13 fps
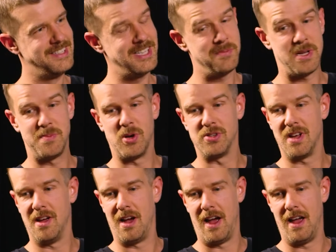6 months because
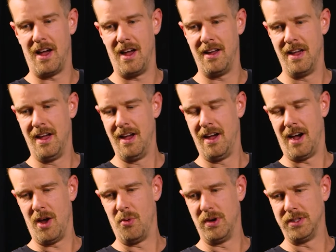
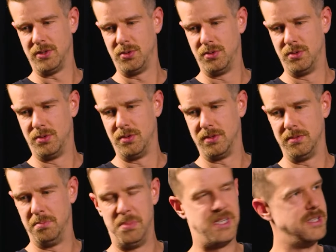I went to
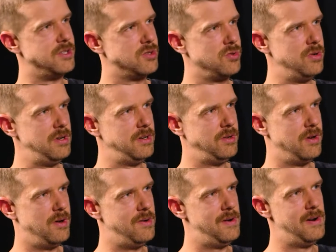business school,
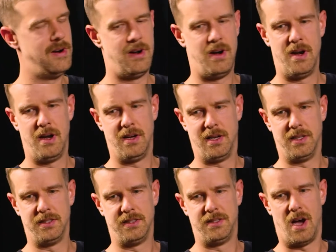
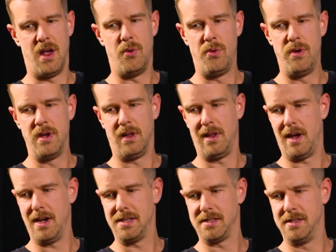and I
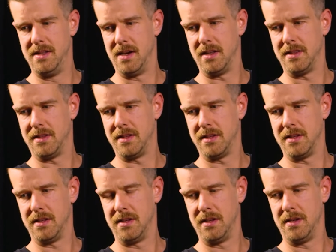realized that
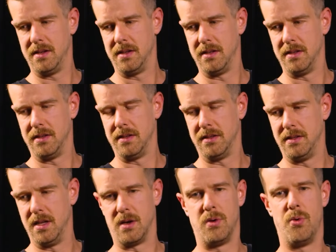
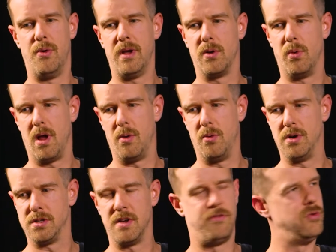the curricula
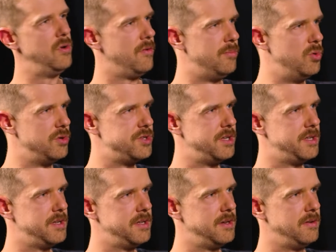was full of
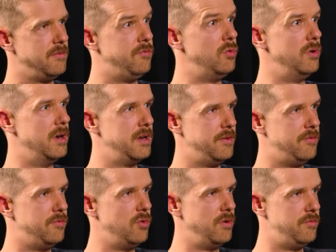bullshit. Full.
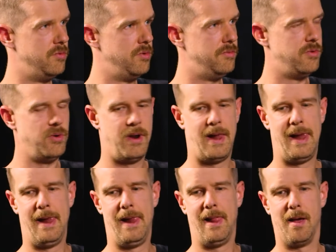
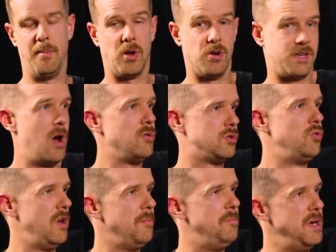Because I was
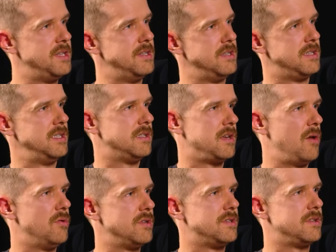doing businesses, I
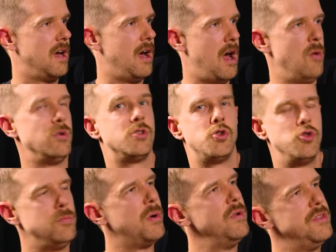was
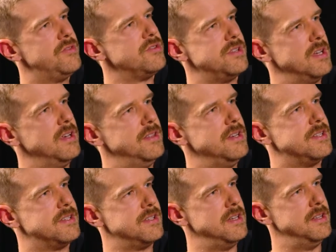super interested in
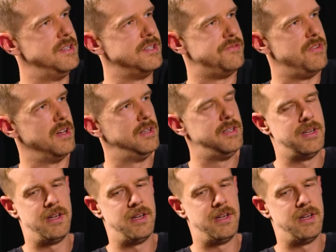this field.